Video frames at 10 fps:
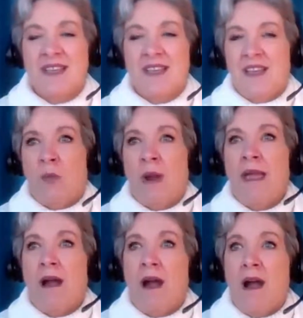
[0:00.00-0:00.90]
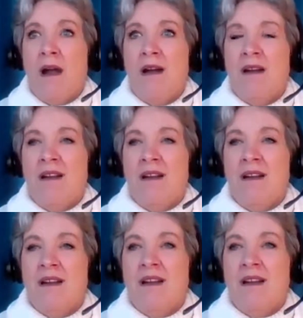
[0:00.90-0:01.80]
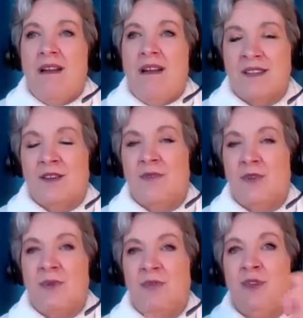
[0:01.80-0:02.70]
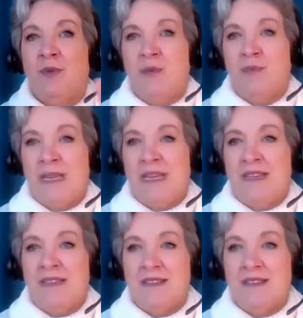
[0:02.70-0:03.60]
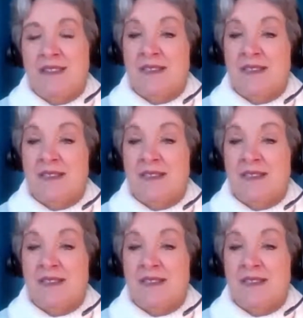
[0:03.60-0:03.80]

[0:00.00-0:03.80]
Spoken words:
We are, as a group of human beings,